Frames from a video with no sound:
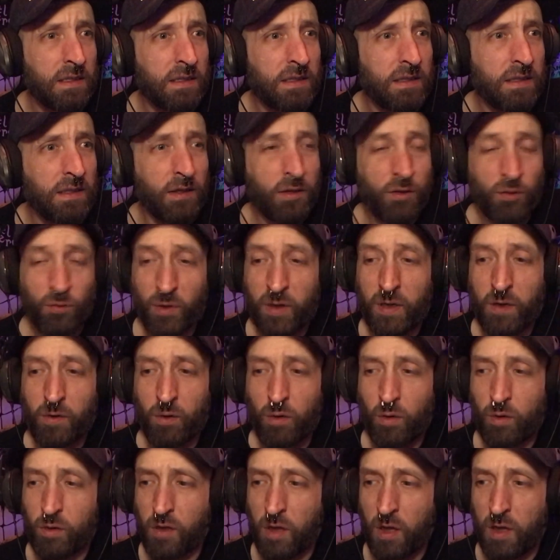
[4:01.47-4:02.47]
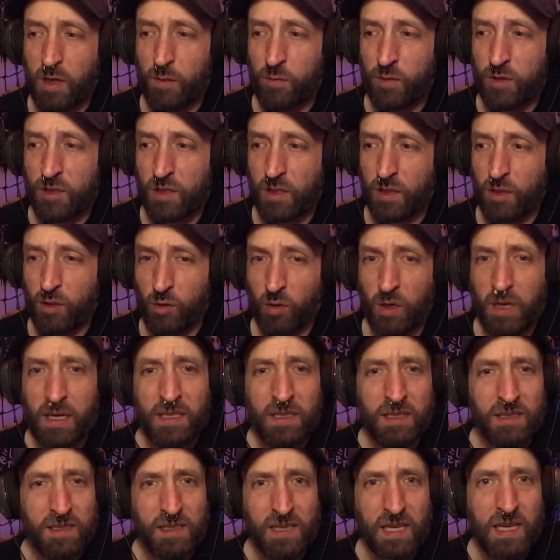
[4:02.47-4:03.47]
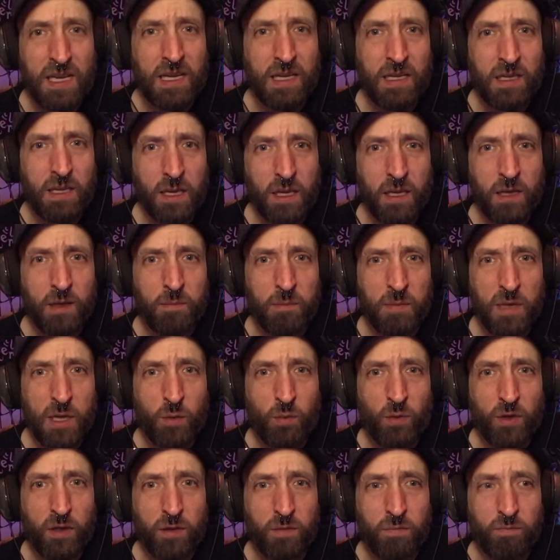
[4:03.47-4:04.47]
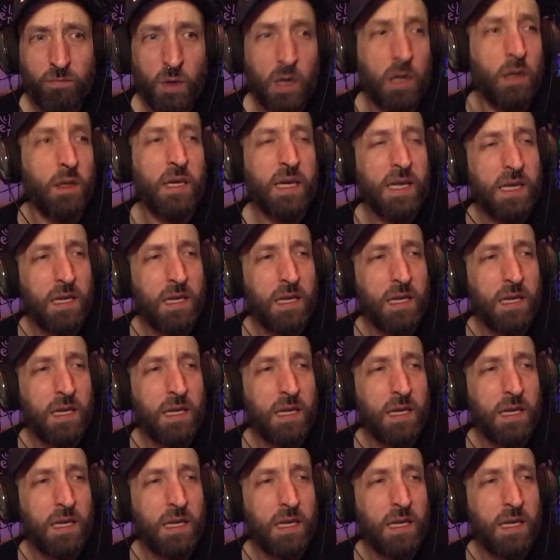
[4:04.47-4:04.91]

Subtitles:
The three-year-old thought it was the greatest thing, hitting me with, well,